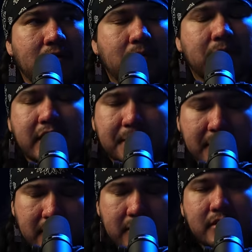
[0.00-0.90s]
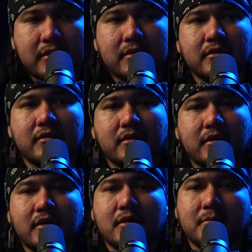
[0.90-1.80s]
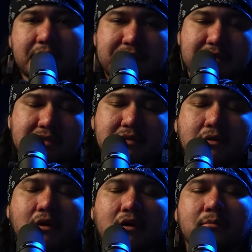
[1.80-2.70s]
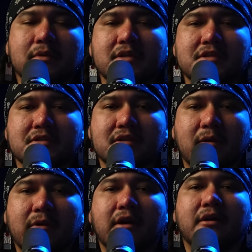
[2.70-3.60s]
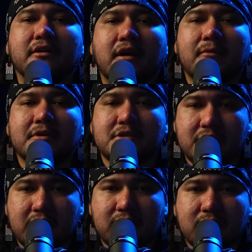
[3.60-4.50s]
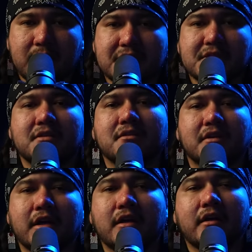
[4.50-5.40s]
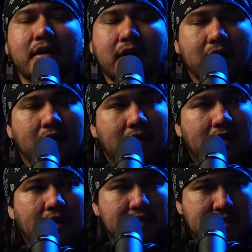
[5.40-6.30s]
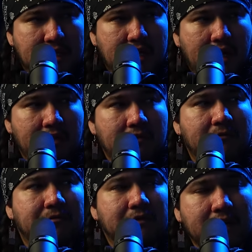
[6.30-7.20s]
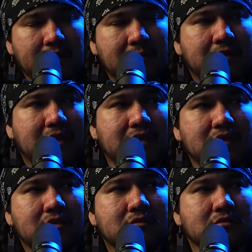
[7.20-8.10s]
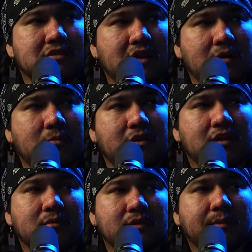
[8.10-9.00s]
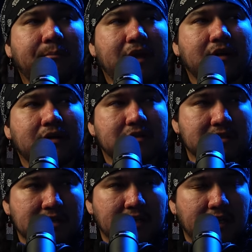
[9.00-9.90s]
But we kept going. My sister called me. She's like, Where are you? I want you here for my senior night. I said, I am flying with the eagles. I am running with the bears.